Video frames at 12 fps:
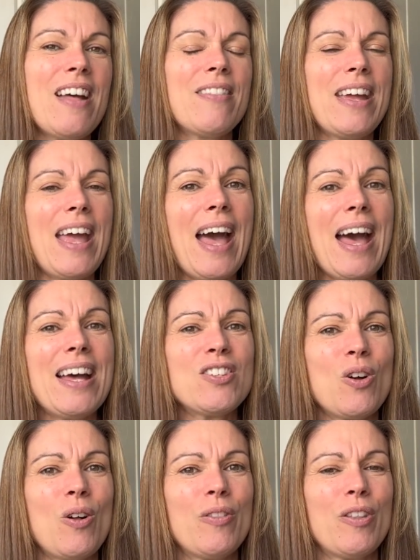They had
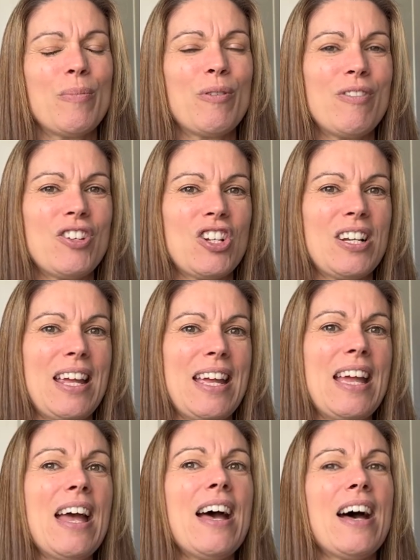on them
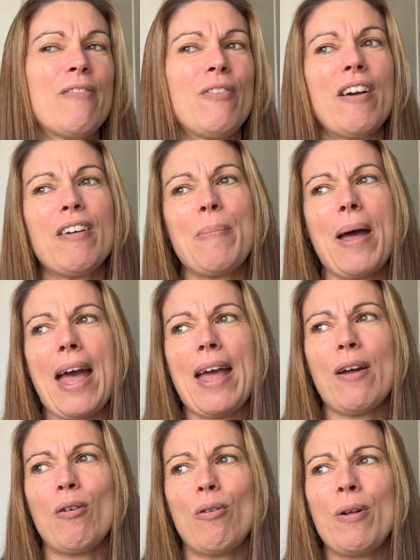originally a very
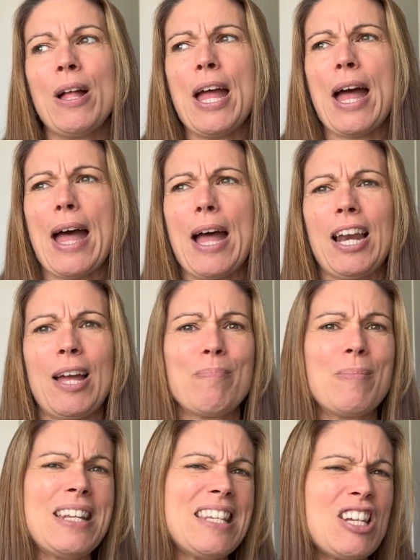pale like
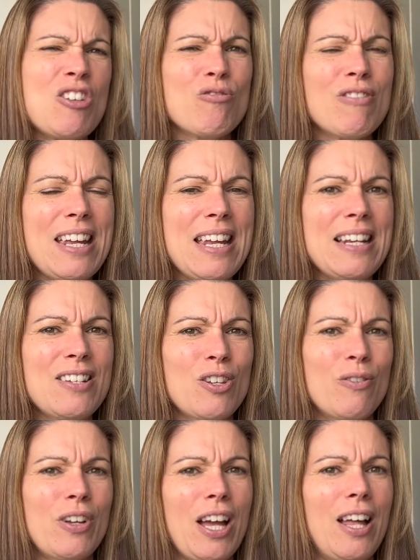minty green
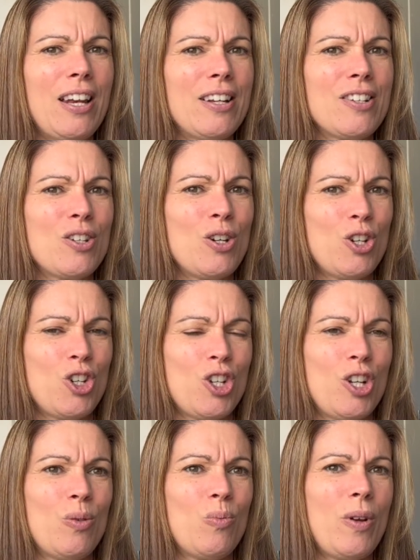sort of coloured
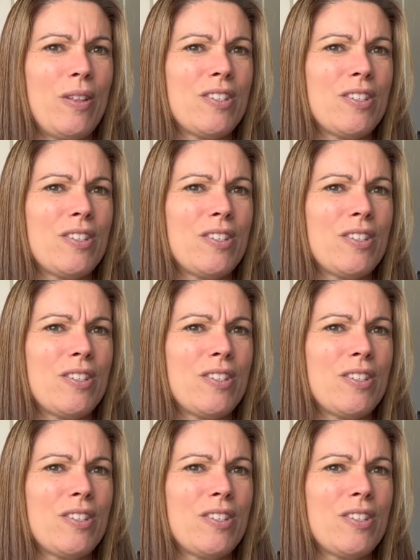cushion with